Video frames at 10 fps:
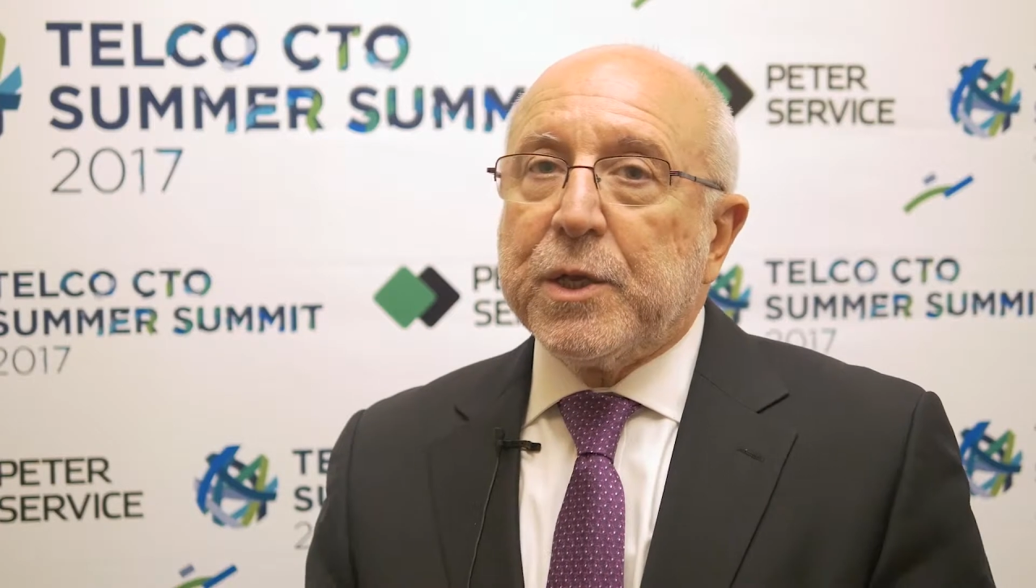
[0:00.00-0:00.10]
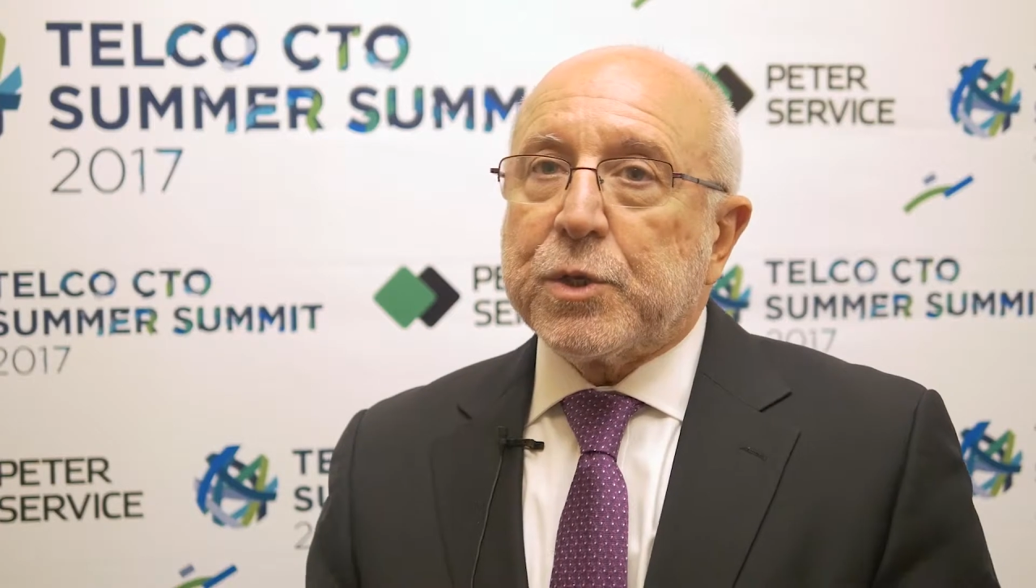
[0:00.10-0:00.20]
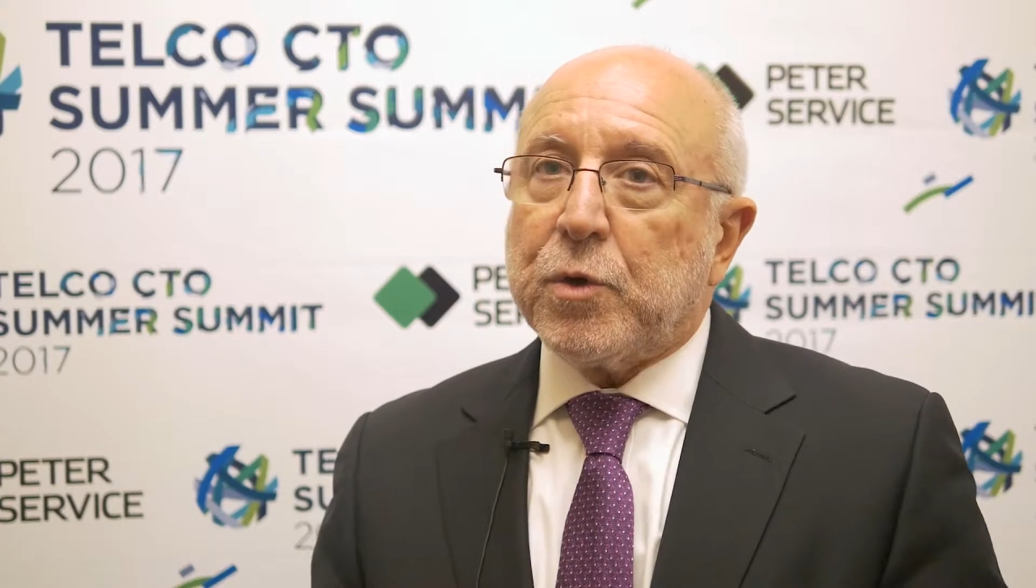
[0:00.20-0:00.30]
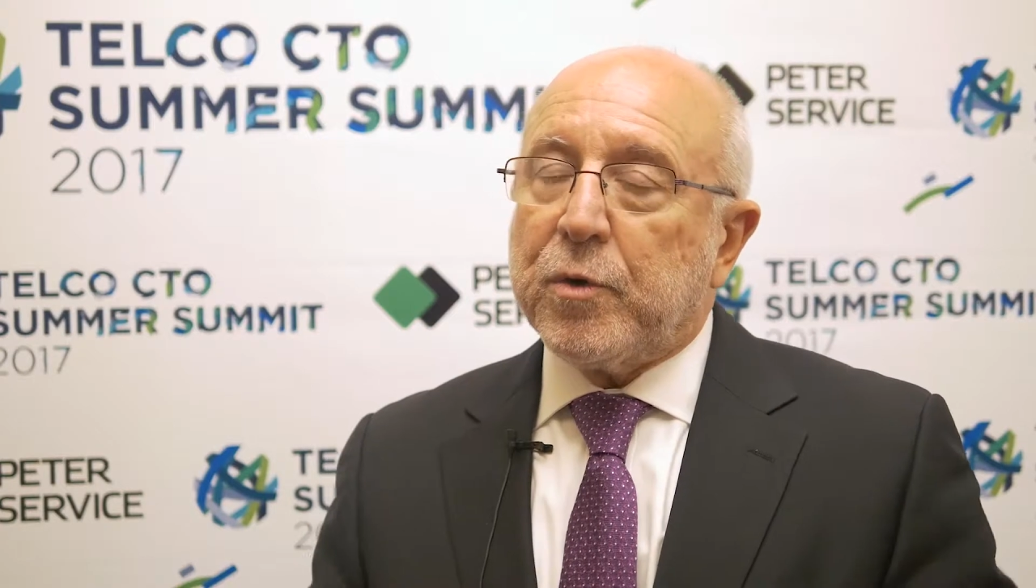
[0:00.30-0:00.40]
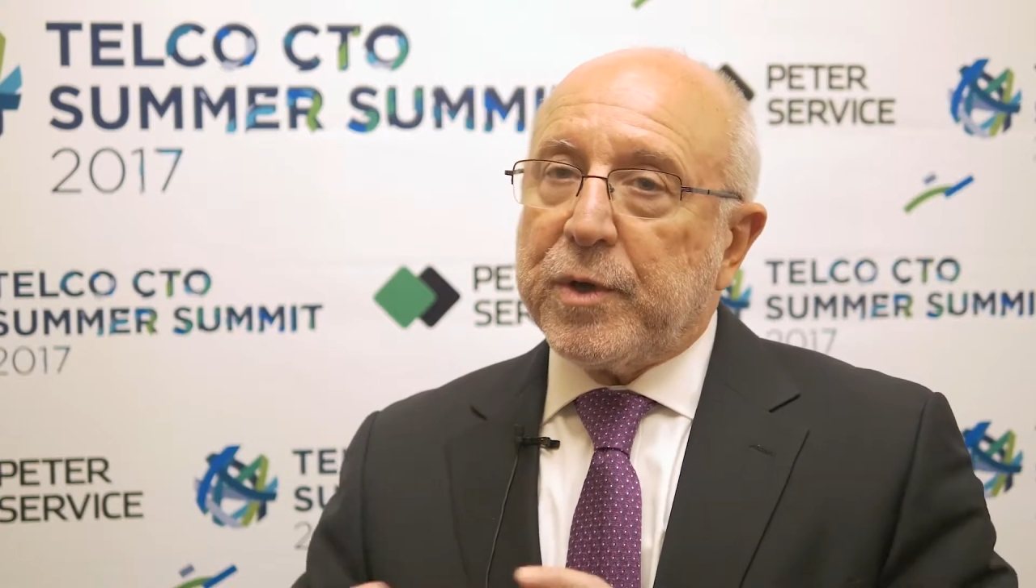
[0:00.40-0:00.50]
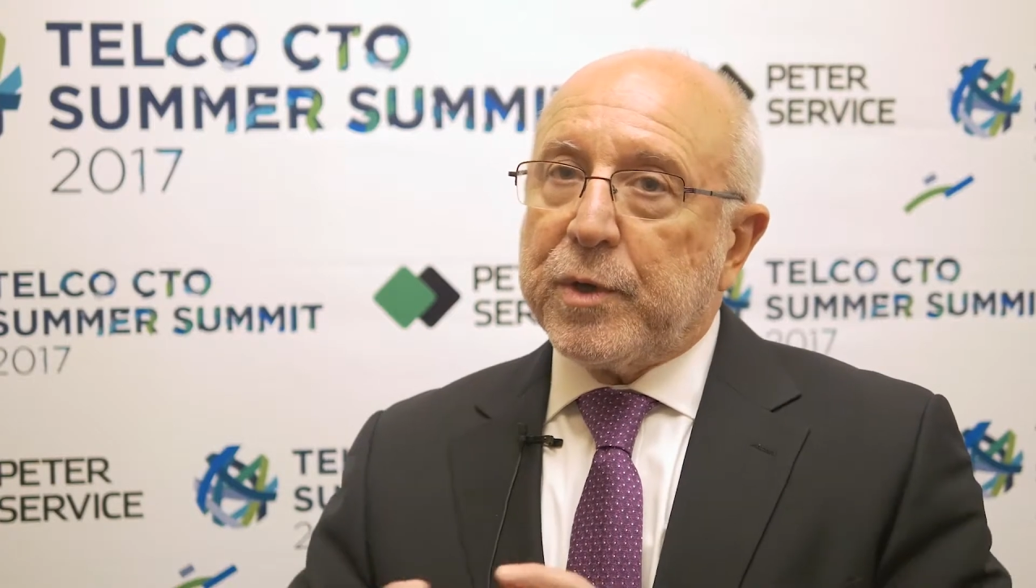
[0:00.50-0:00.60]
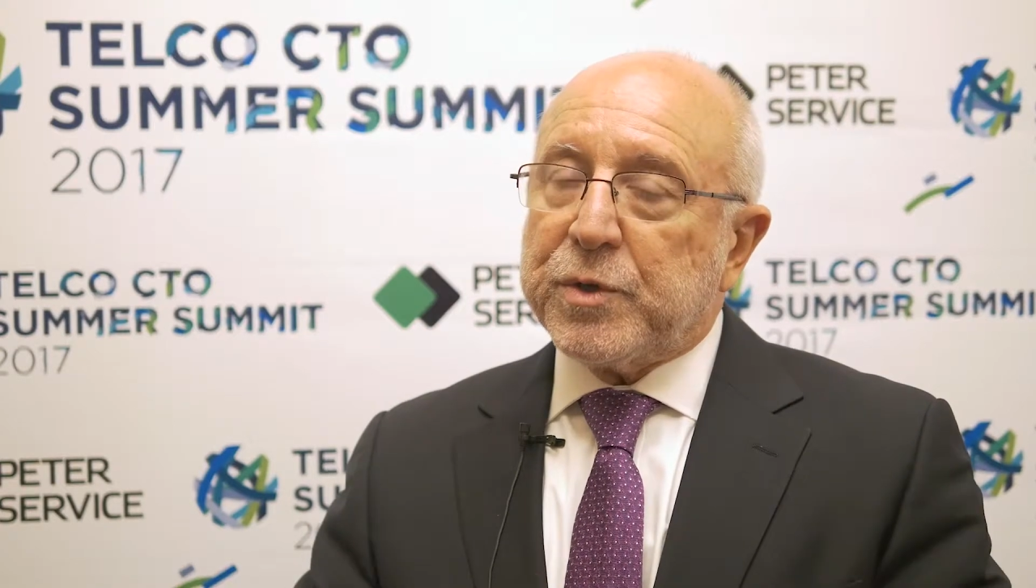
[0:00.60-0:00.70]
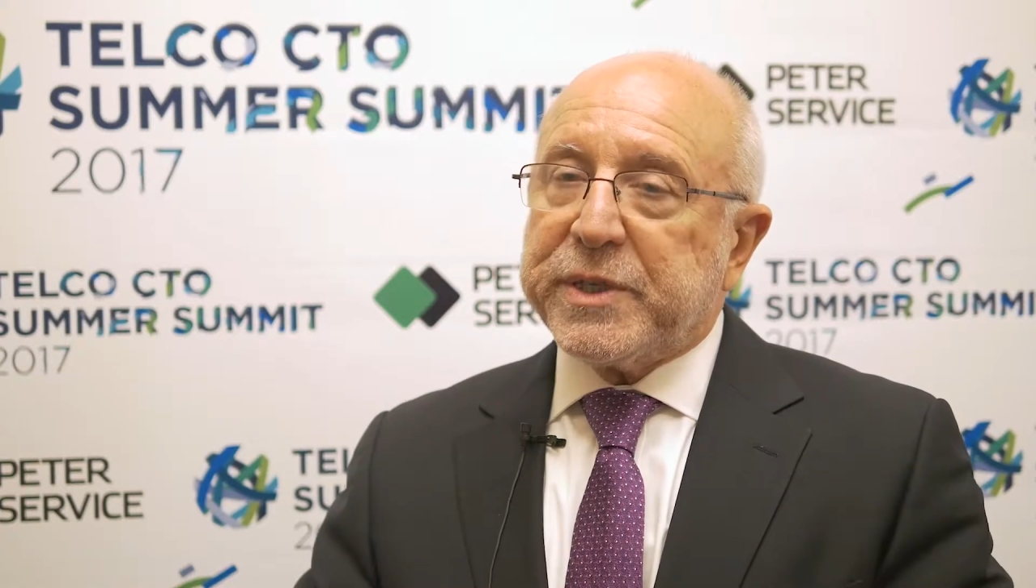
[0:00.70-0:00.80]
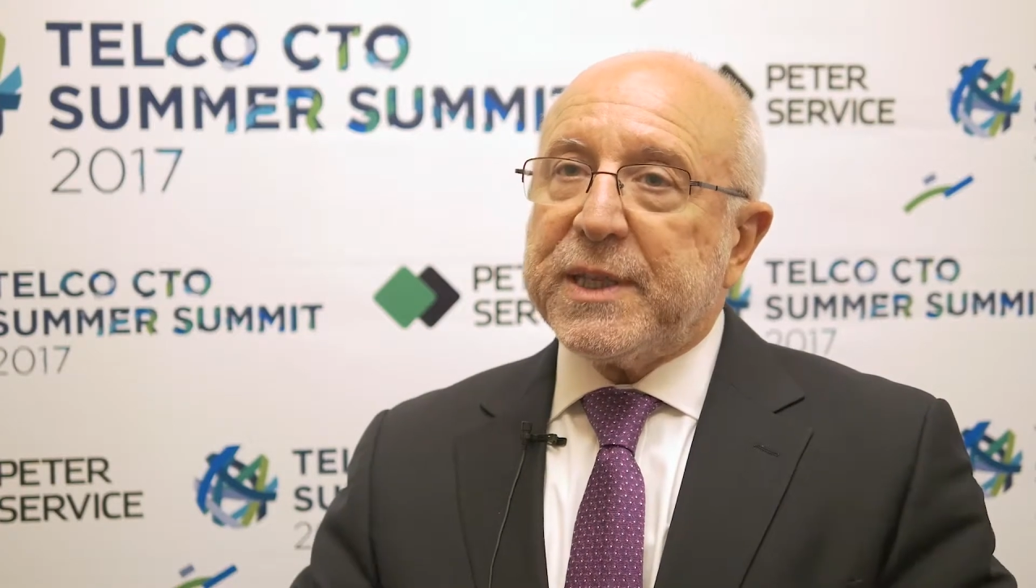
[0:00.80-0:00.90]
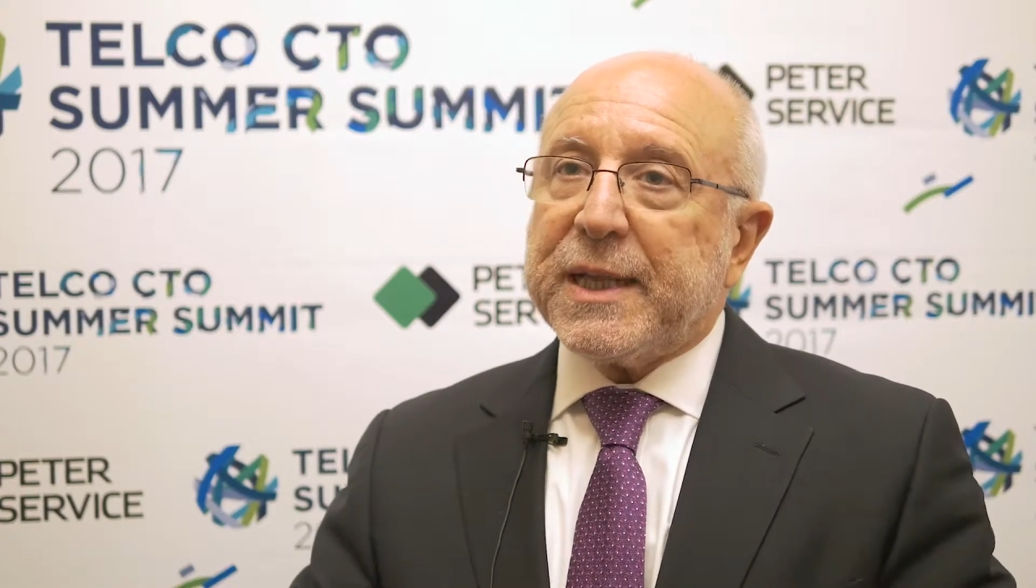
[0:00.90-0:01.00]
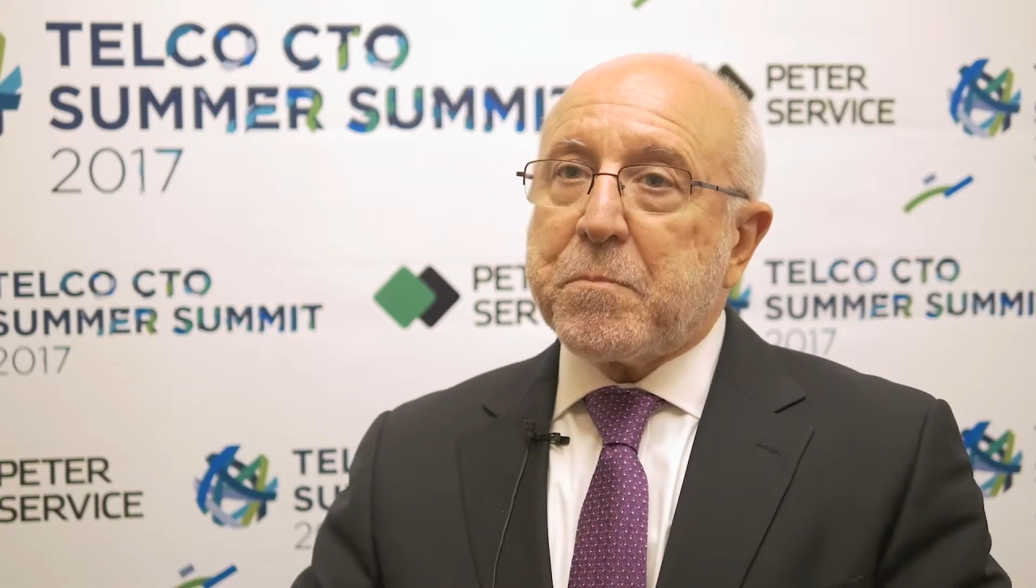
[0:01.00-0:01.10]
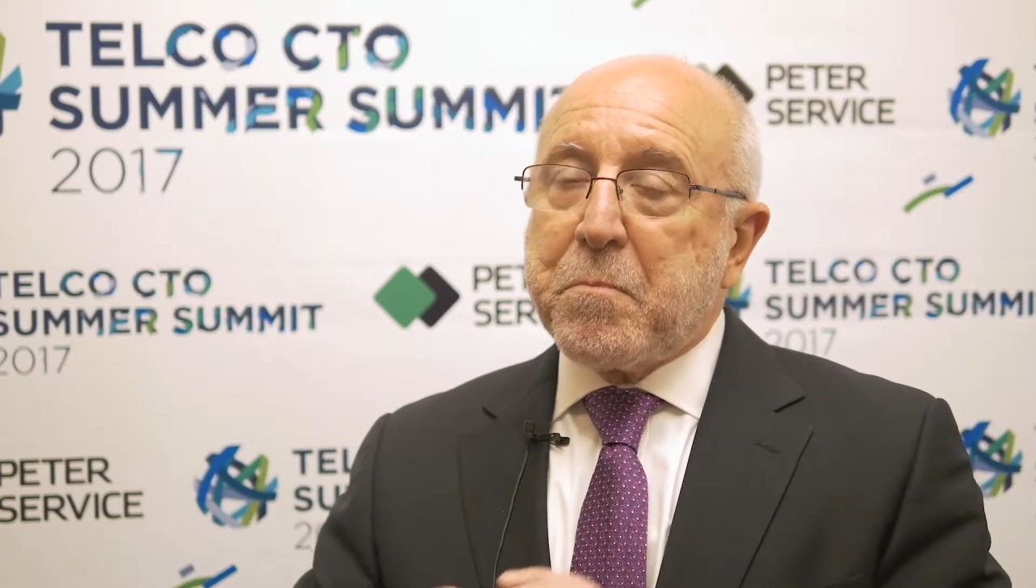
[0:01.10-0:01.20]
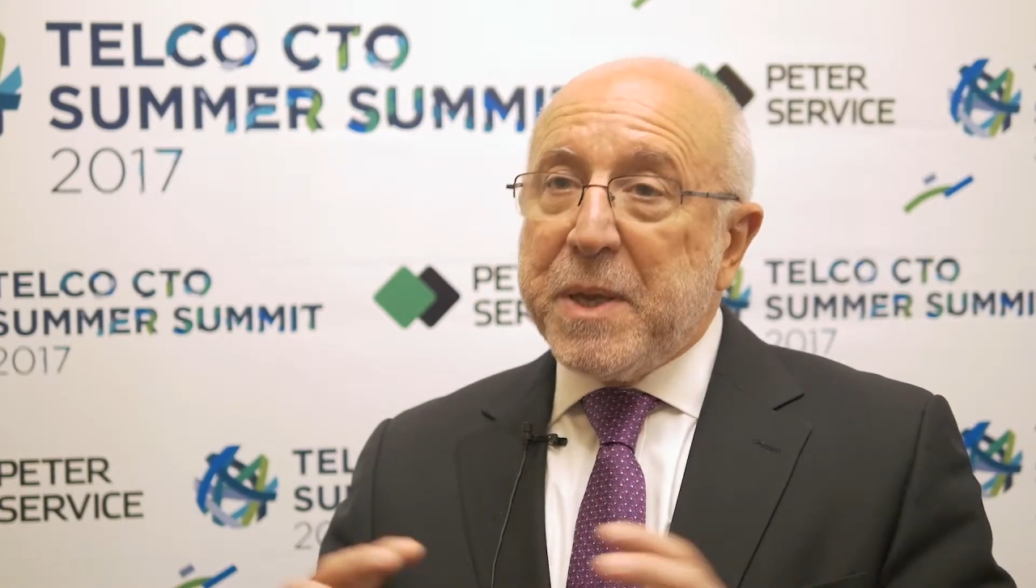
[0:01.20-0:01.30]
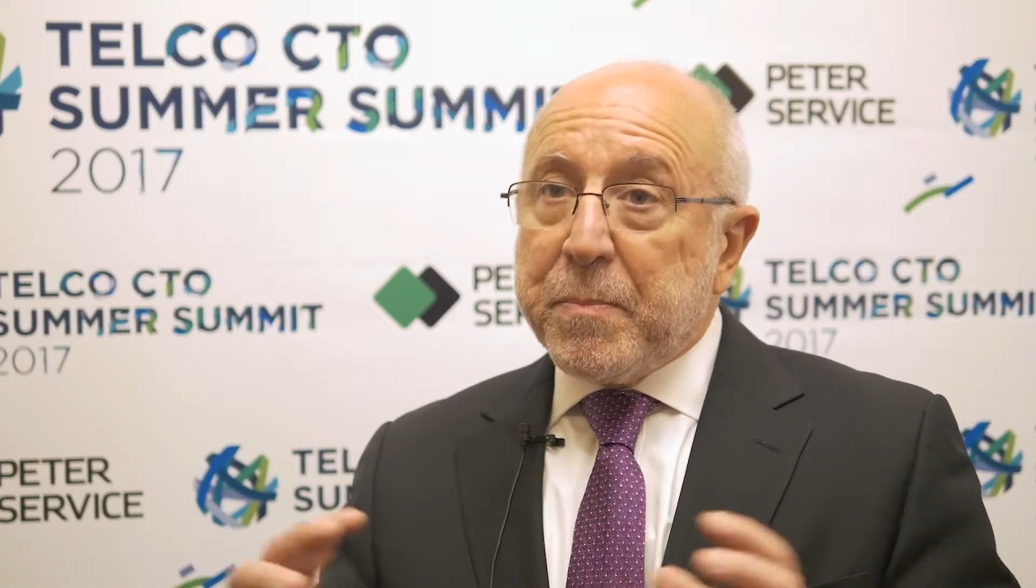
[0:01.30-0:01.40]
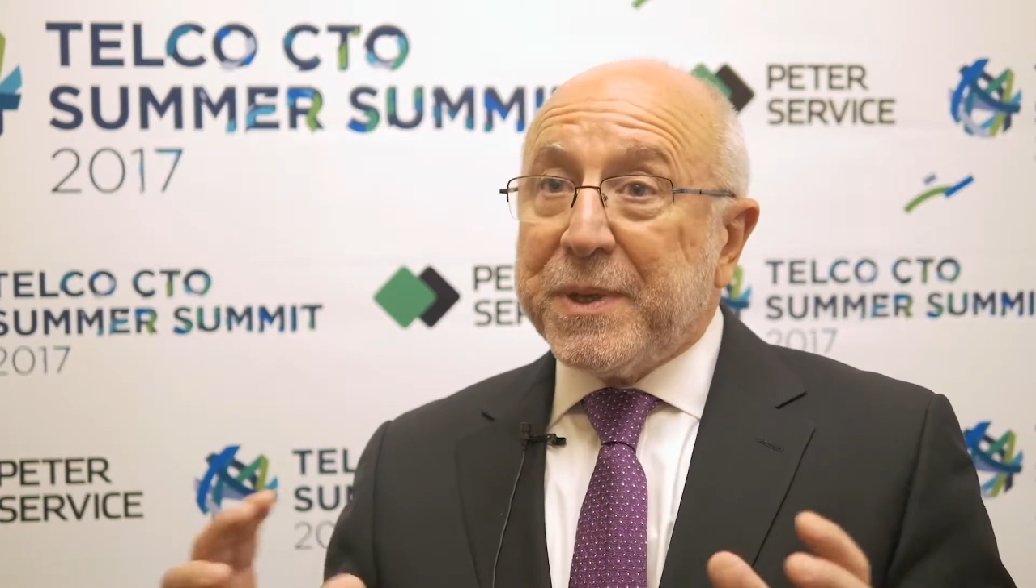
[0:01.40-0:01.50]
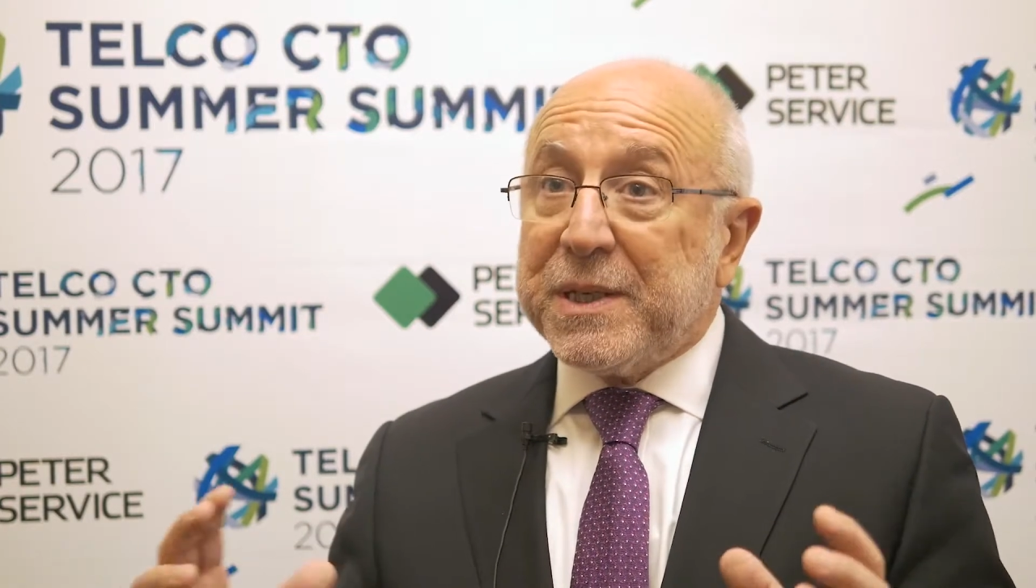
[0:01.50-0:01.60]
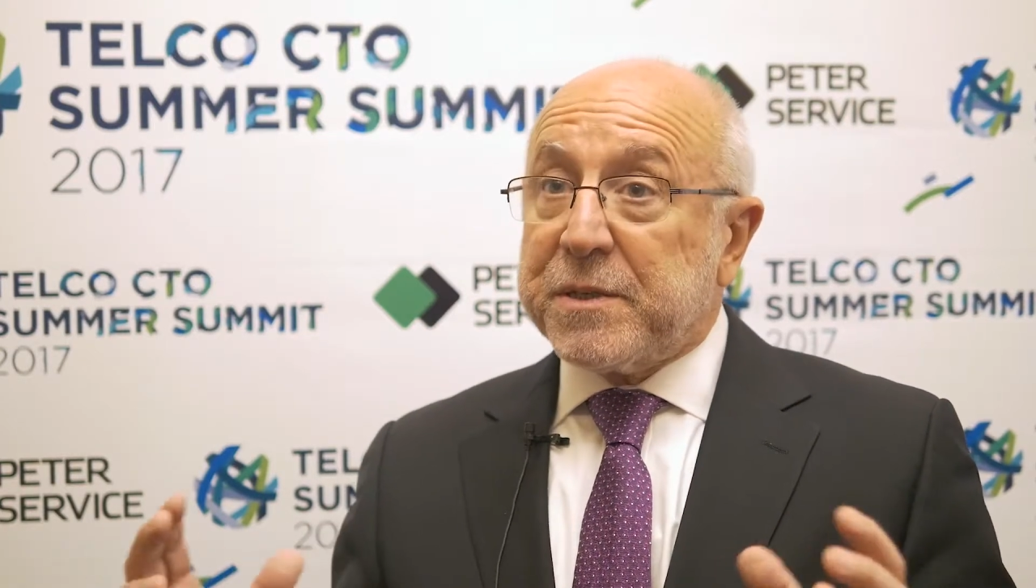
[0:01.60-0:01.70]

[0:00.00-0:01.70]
So you see that BIP